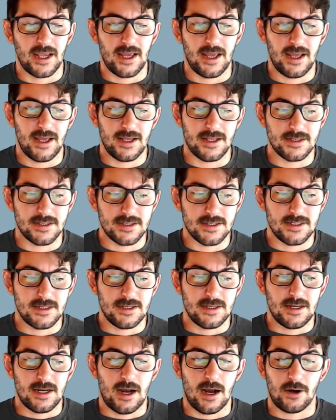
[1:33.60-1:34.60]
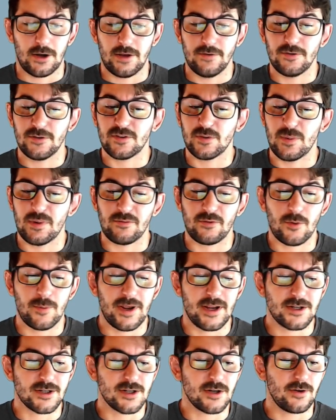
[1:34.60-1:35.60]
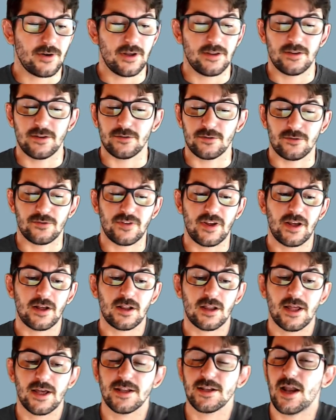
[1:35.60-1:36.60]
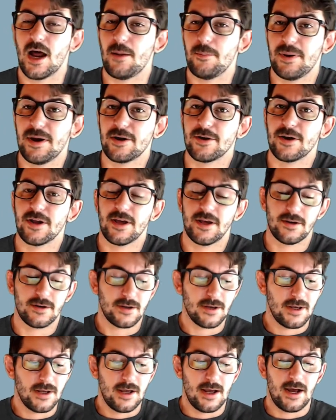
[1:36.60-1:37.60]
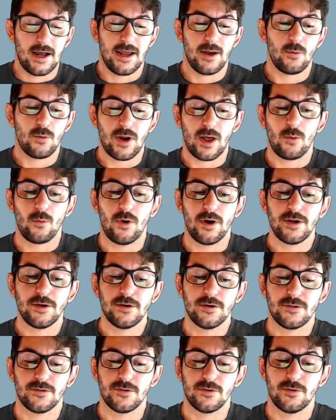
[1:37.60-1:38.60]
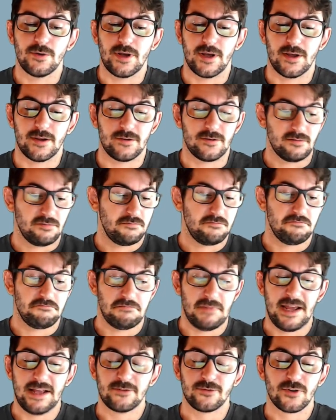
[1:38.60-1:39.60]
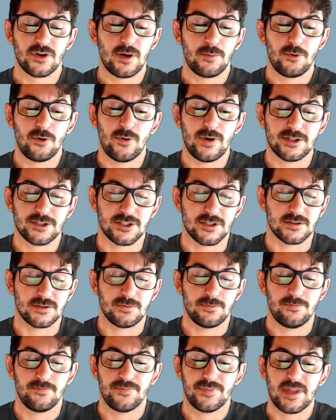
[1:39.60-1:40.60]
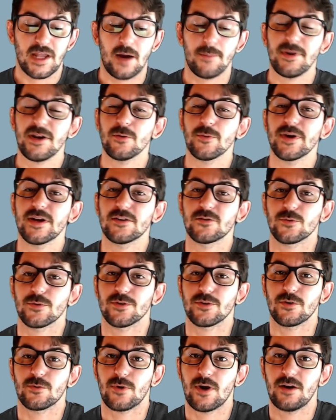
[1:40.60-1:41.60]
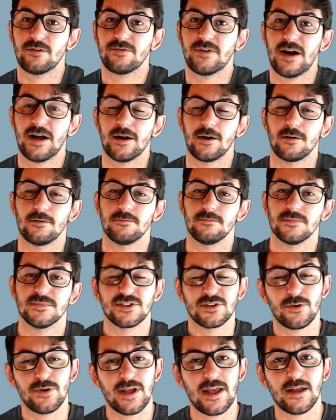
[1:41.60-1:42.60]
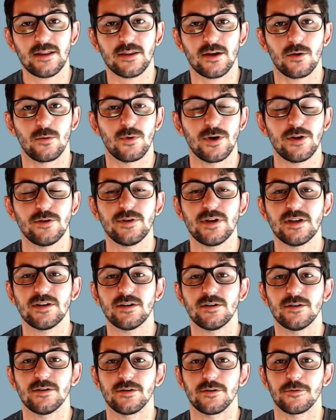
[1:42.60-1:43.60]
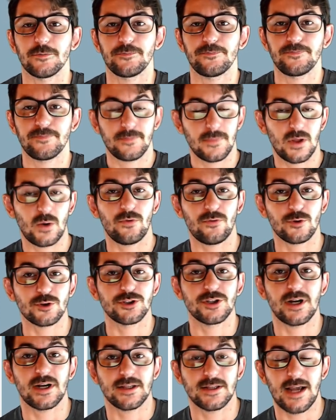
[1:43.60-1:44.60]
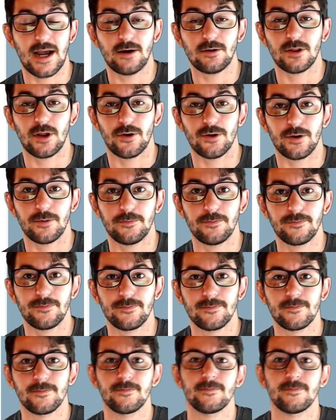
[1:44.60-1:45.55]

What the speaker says: And I'll give you some information. Okay, these are single end, not paired end. And what I want you to do is answer a couple questions. How many reads were in the raw file? So to get there, what do you need to do? Well, first you got to download them.